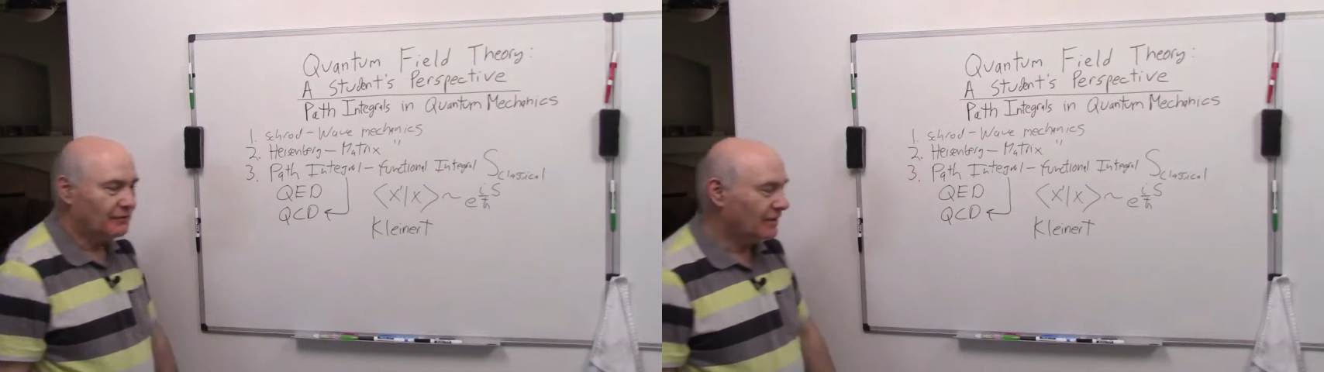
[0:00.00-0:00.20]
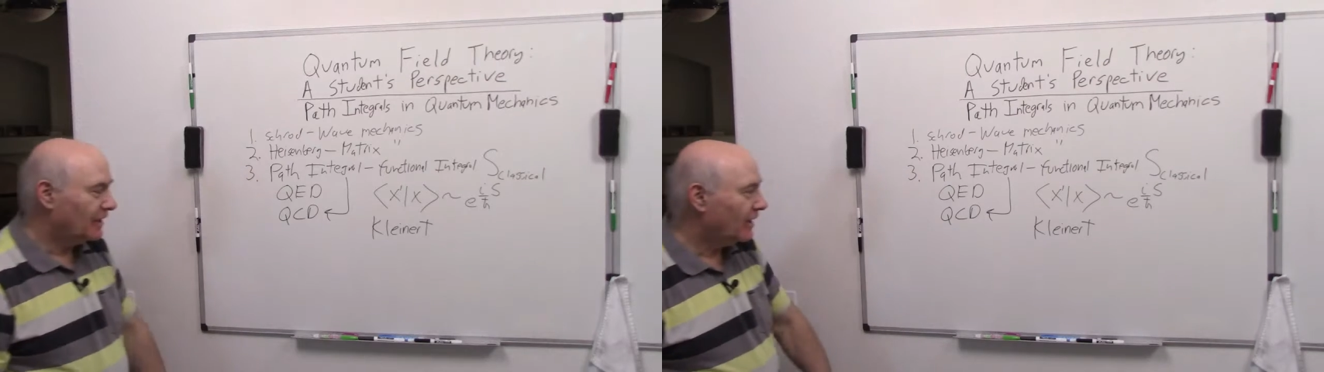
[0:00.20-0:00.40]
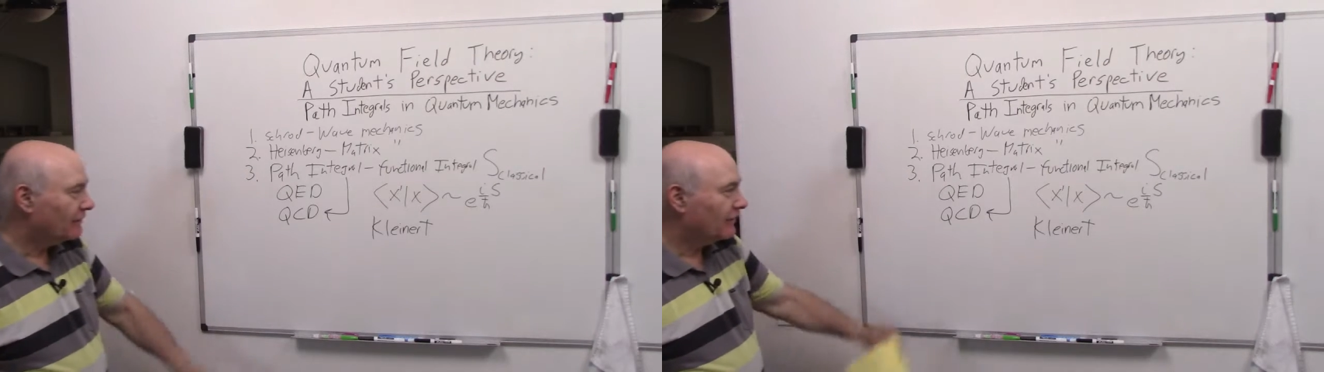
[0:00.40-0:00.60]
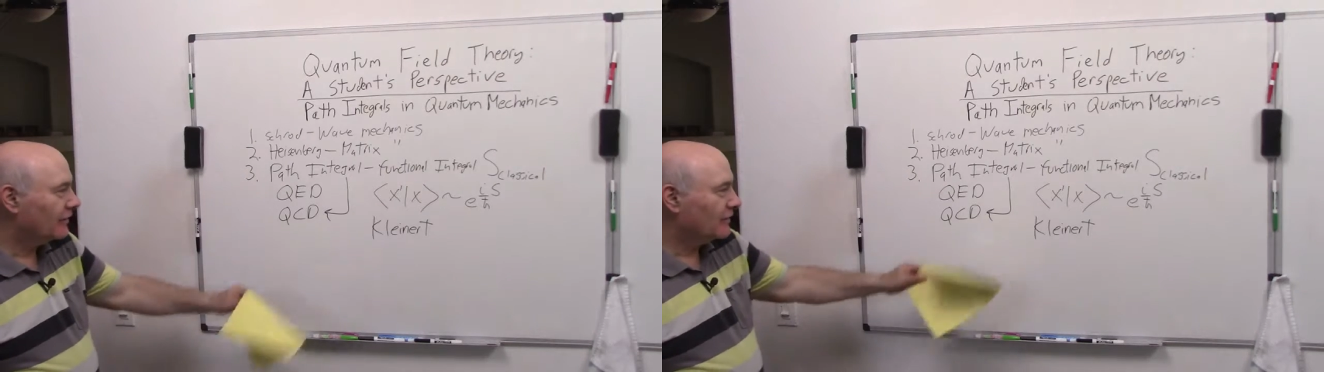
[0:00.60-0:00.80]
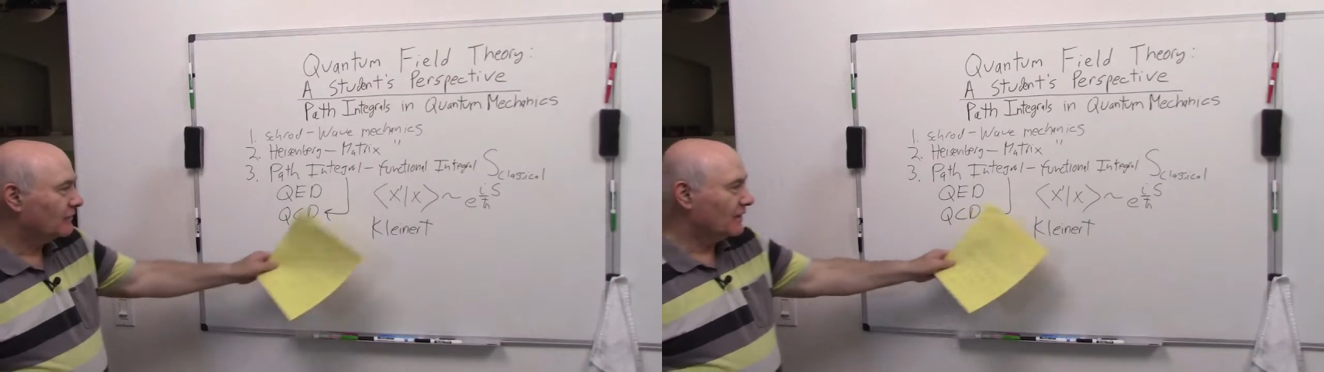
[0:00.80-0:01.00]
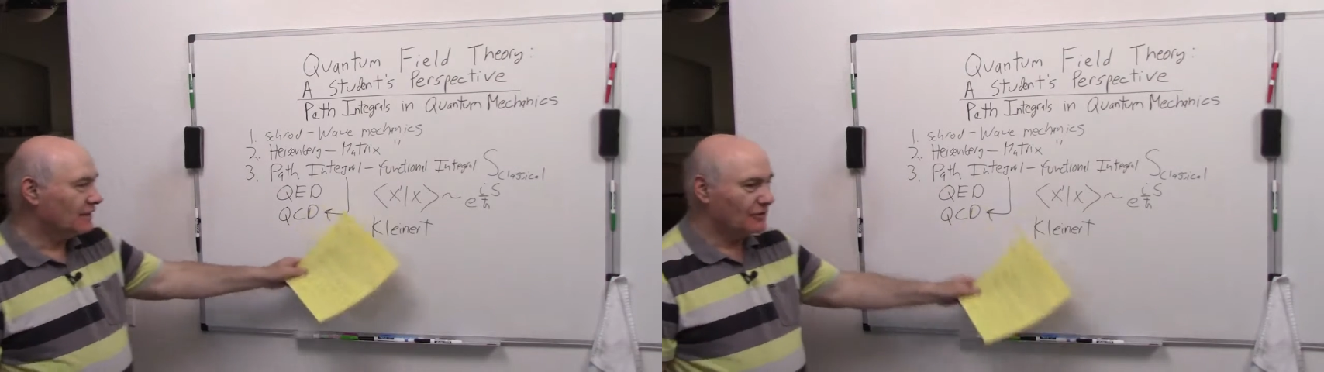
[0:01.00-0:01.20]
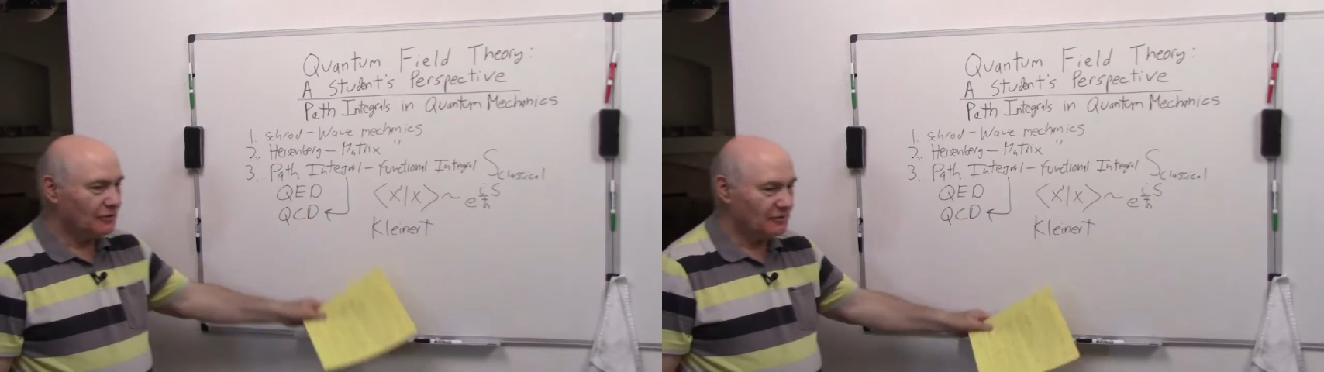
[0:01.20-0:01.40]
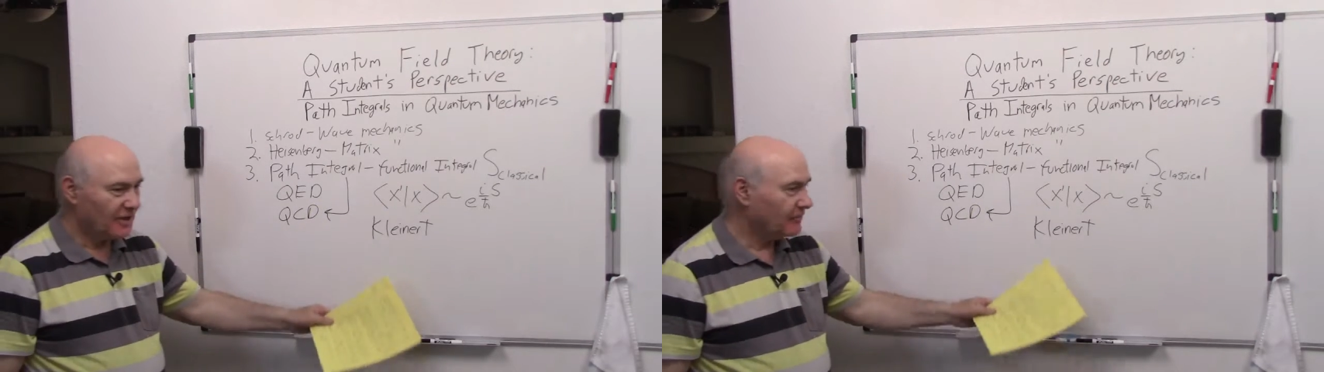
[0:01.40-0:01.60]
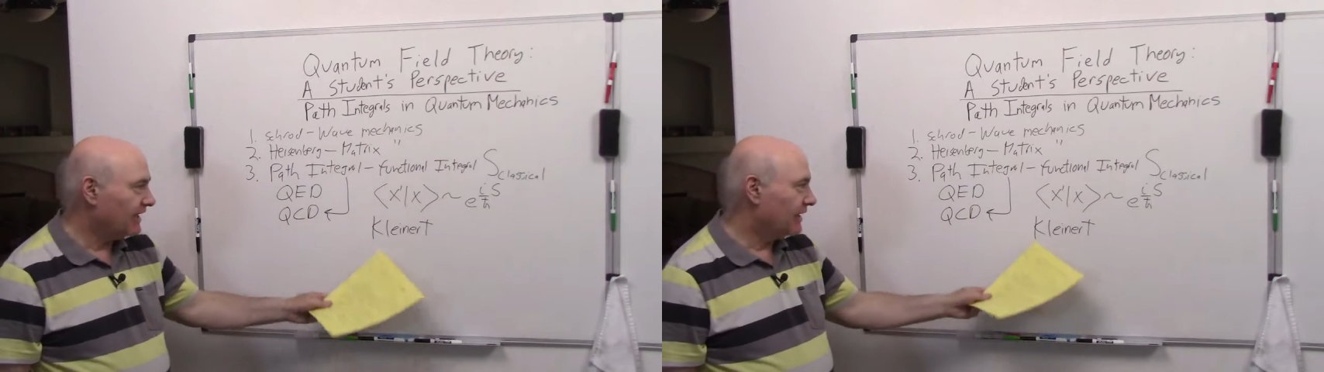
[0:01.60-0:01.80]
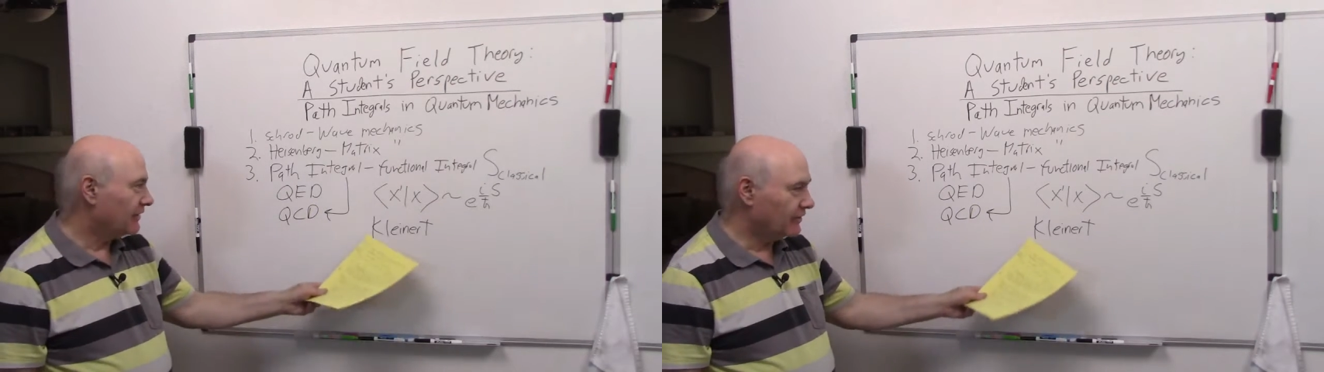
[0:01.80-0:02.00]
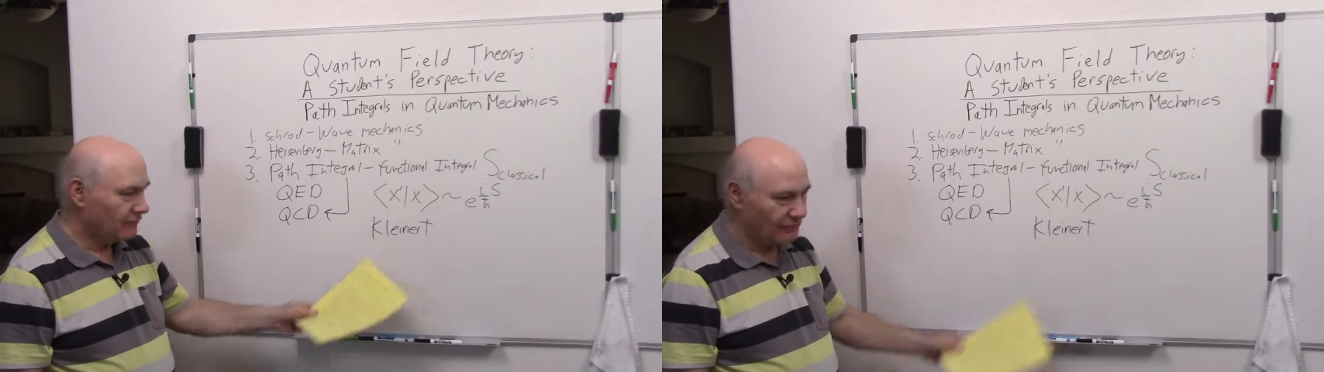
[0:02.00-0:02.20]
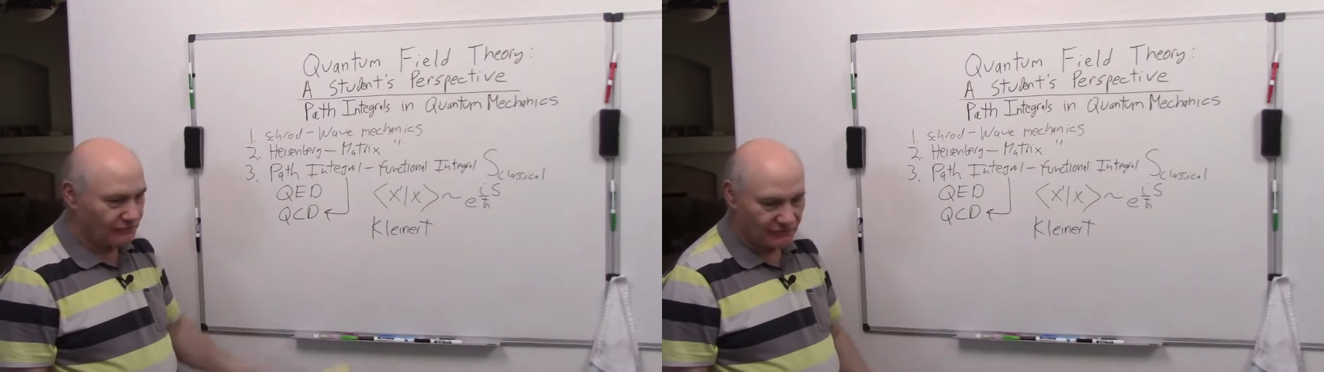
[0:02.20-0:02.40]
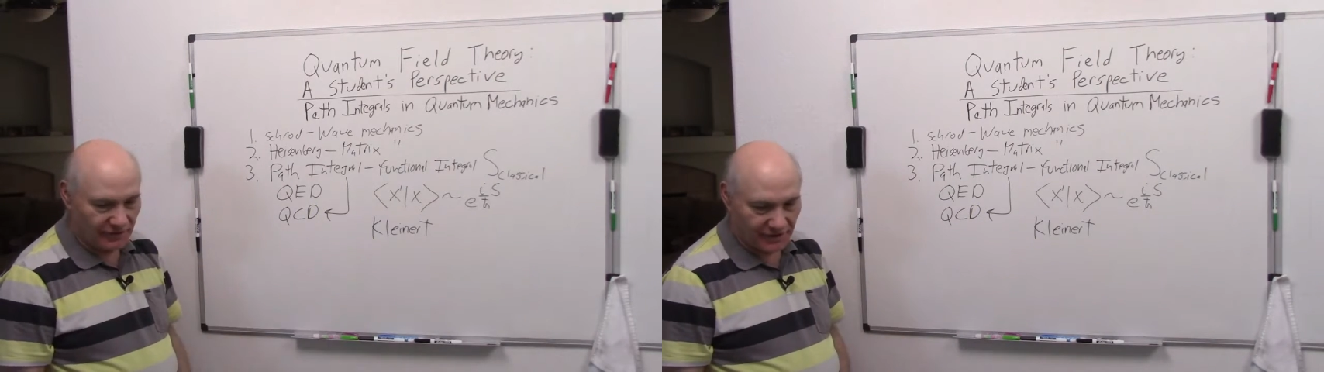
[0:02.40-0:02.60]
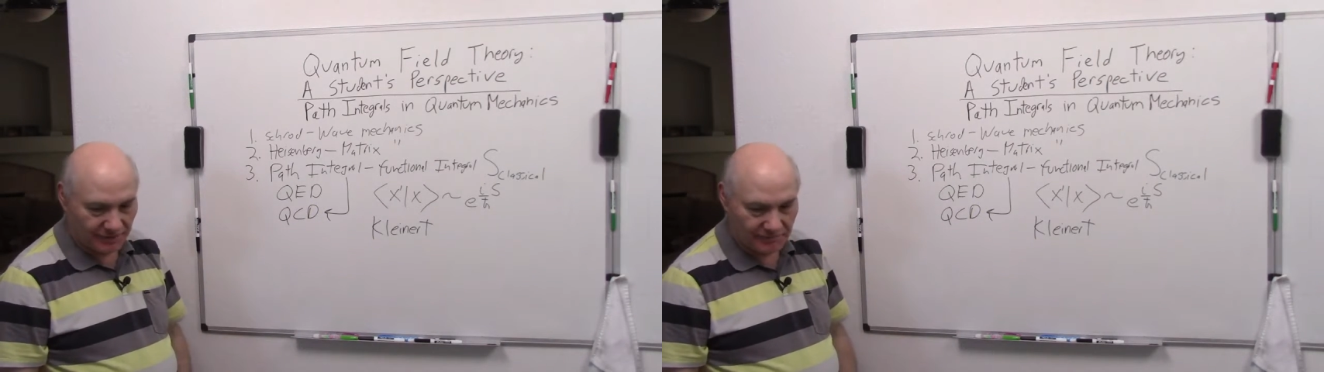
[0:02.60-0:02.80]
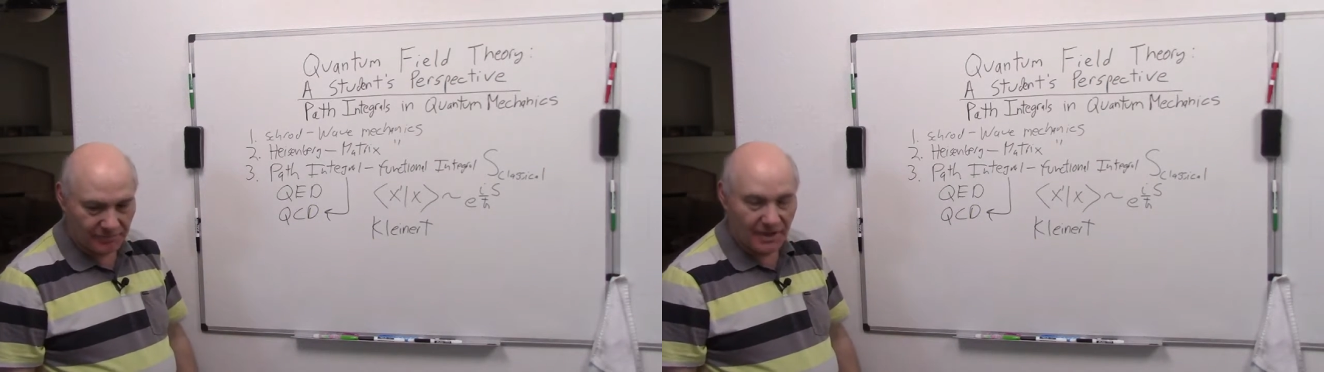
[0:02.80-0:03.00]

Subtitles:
Everything you want to know about path integrals in there.